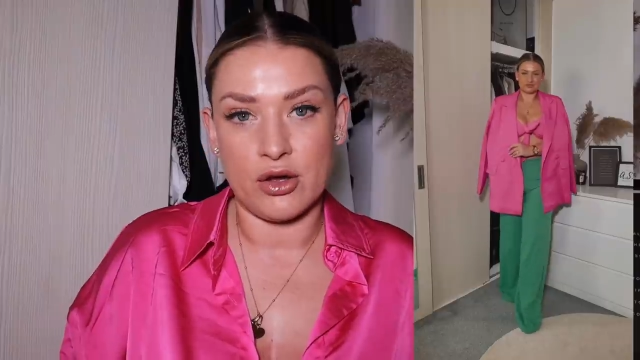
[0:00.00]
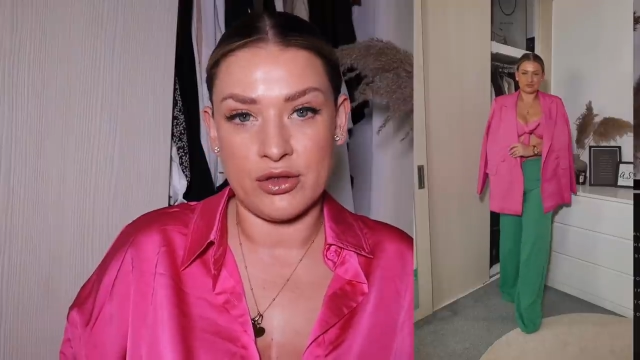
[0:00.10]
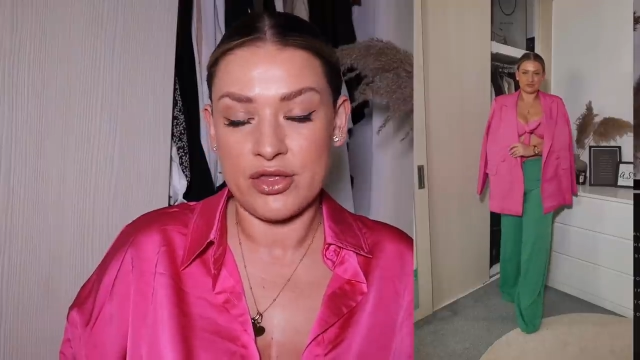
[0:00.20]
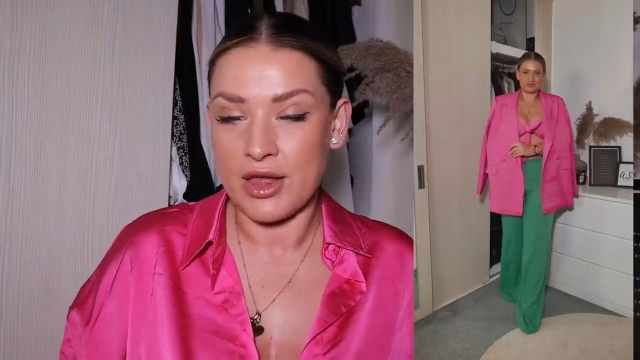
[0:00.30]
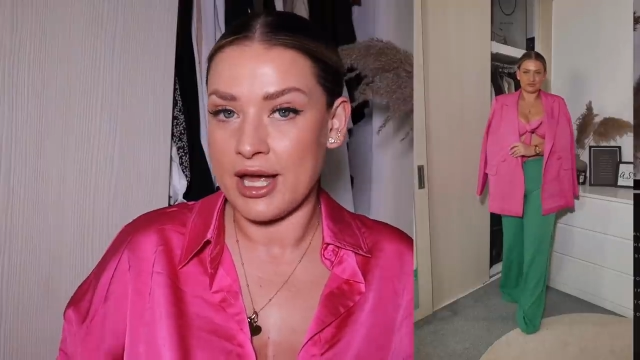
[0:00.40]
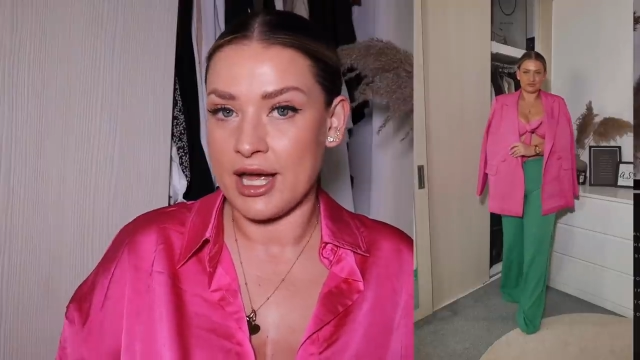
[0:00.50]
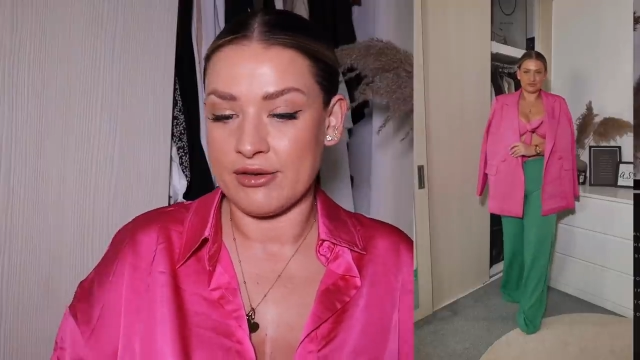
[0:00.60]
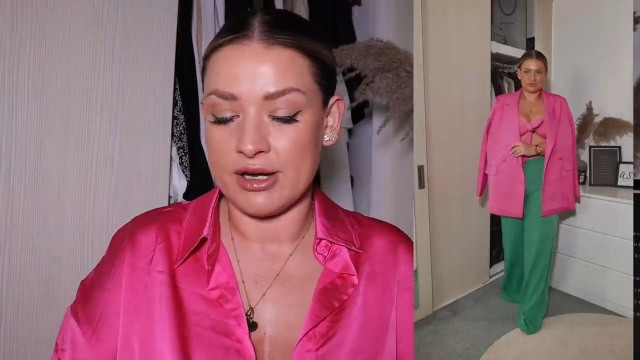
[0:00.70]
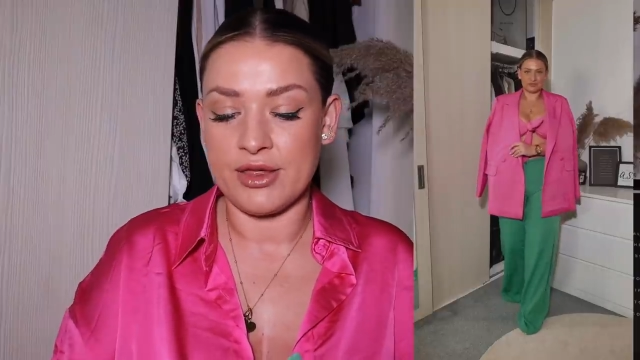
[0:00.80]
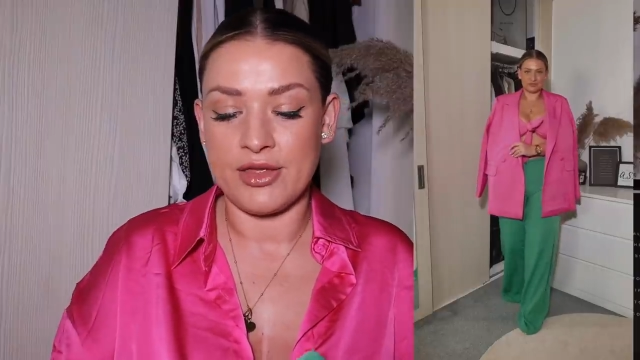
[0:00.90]
on the thigh
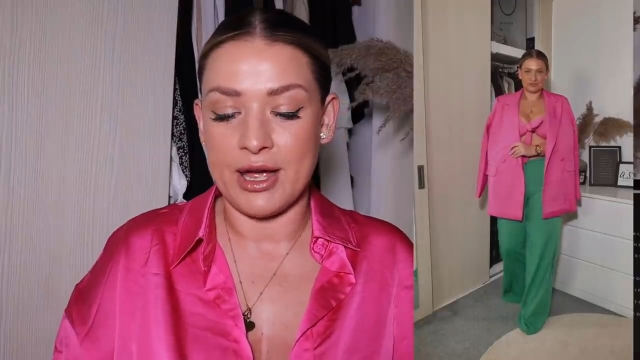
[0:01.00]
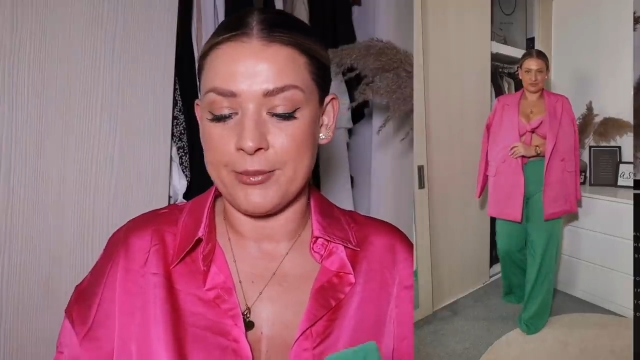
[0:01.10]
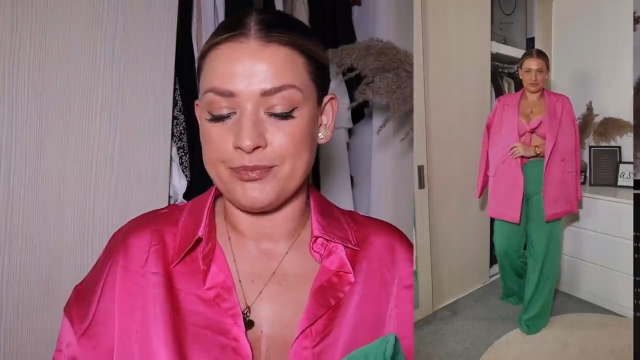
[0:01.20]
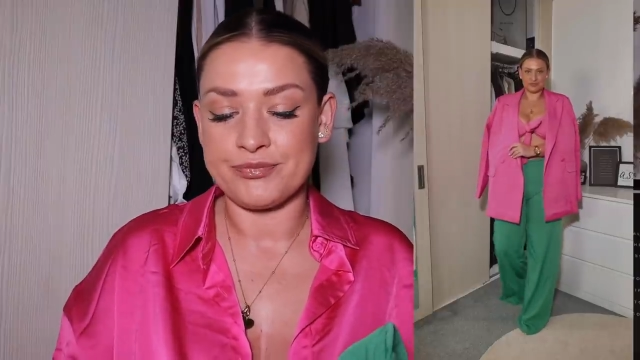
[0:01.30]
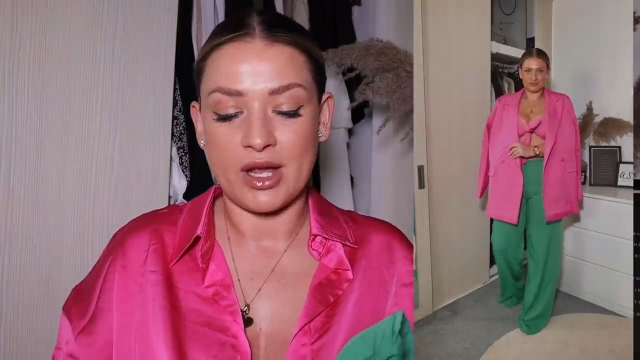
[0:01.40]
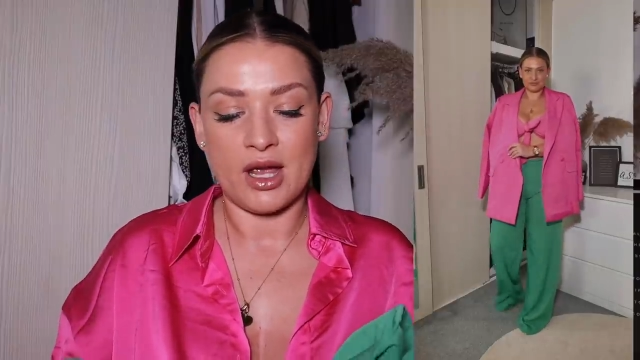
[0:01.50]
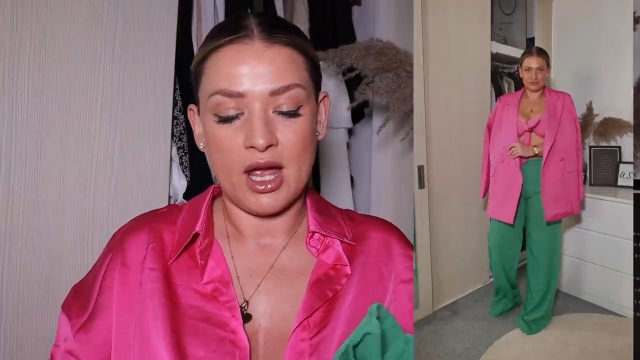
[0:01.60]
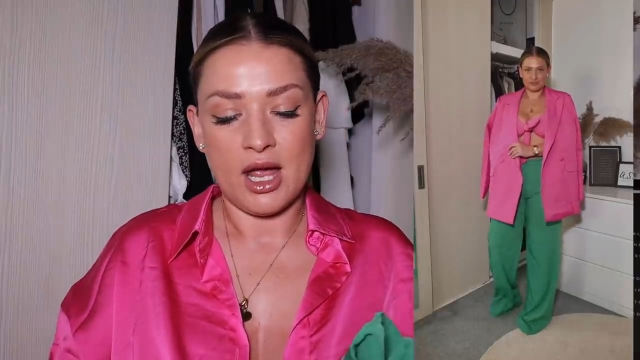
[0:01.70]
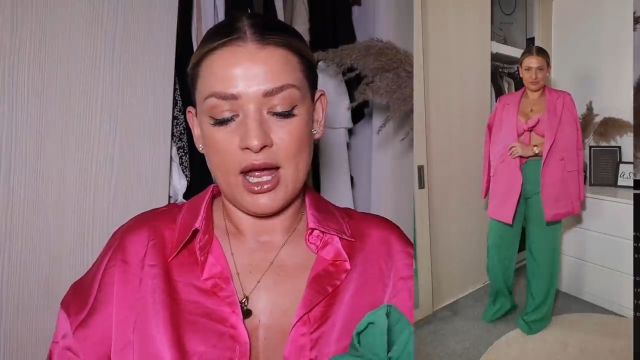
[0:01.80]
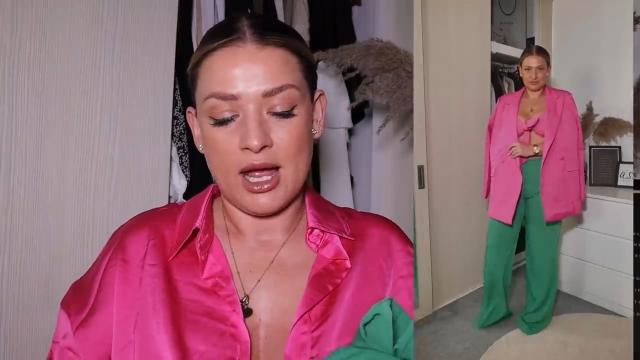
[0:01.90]
area, then
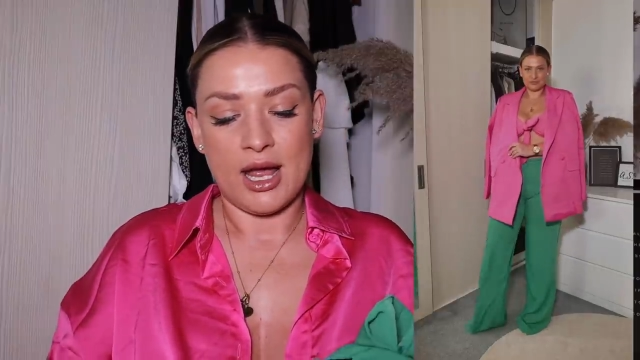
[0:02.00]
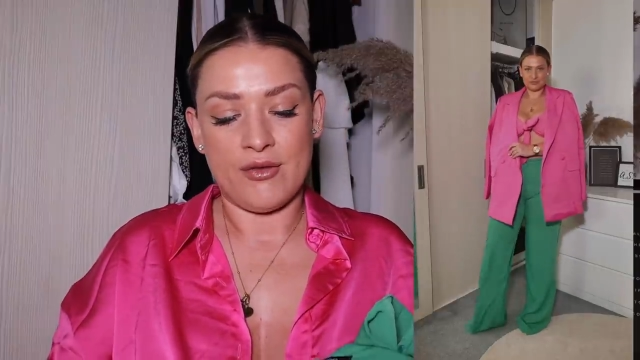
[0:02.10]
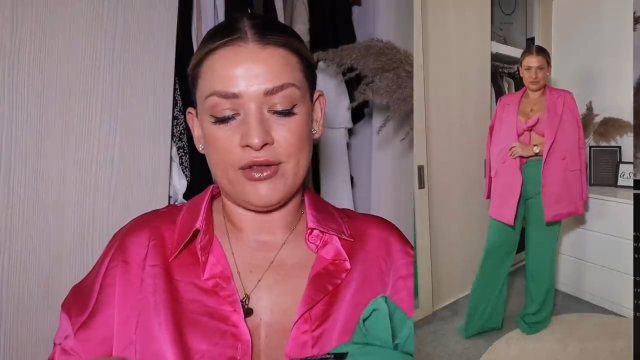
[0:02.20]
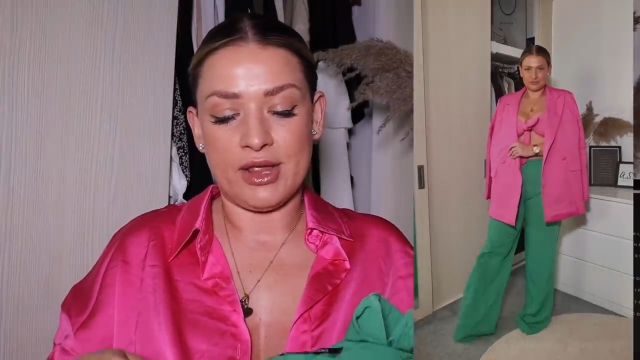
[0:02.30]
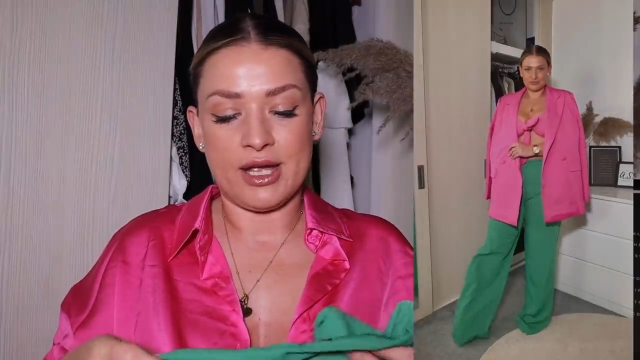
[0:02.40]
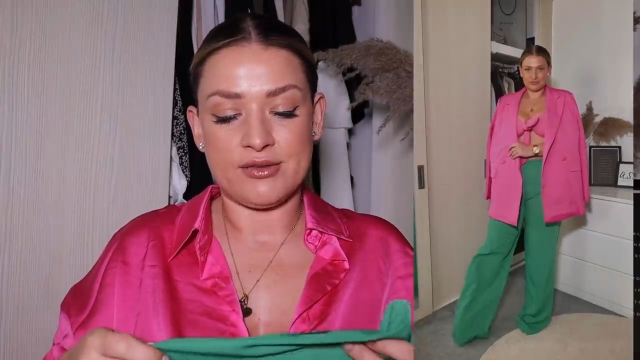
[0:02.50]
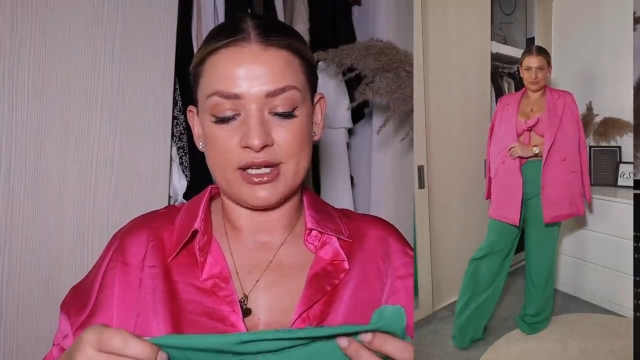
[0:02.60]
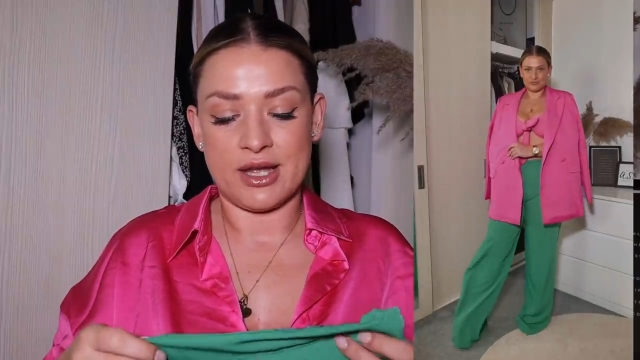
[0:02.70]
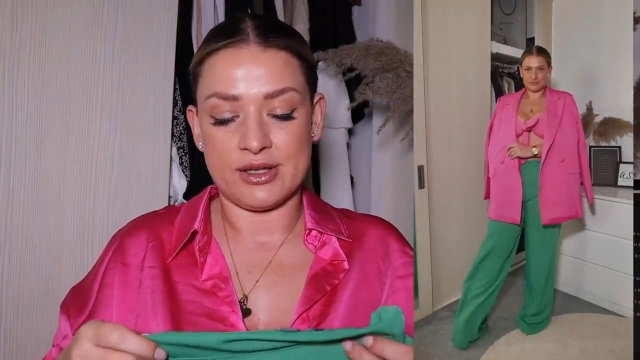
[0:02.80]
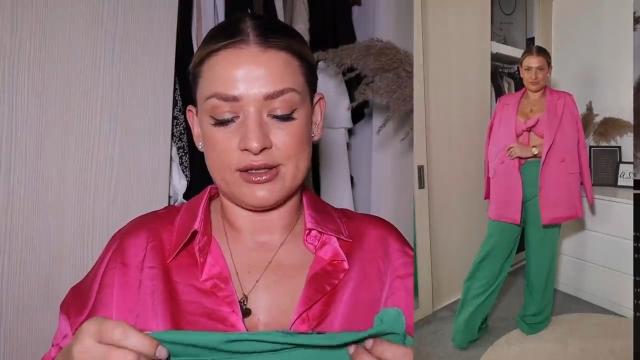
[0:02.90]
I feel like you have to
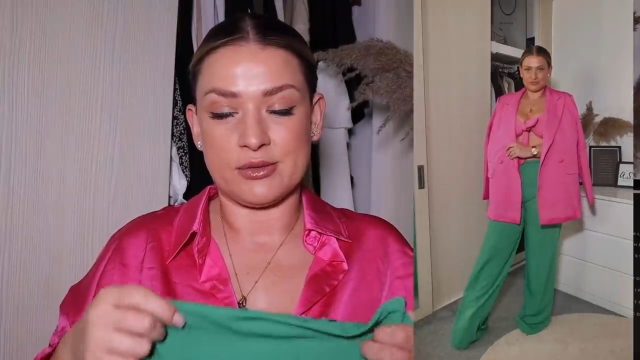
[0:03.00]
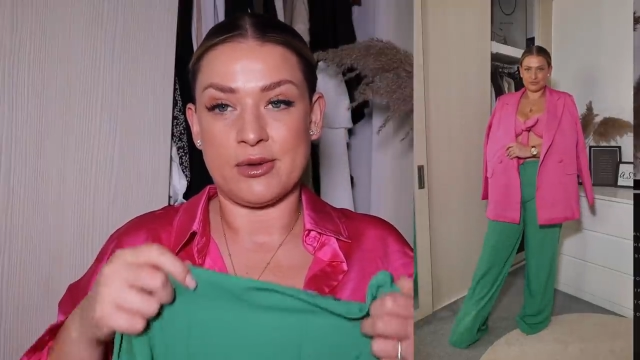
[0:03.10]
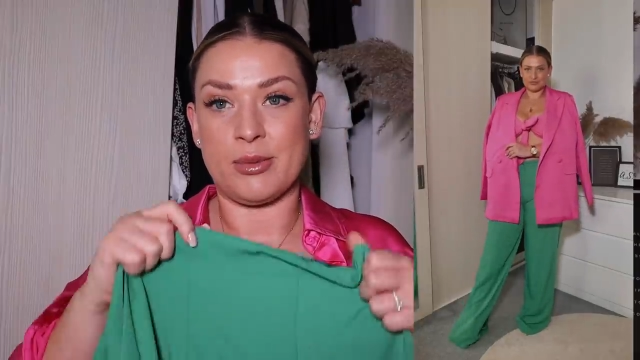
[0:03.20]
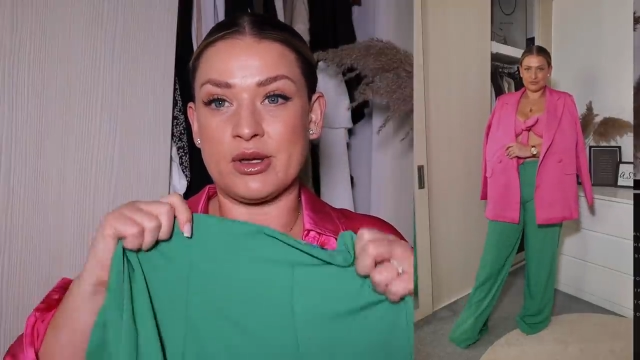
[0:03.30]
get these as well,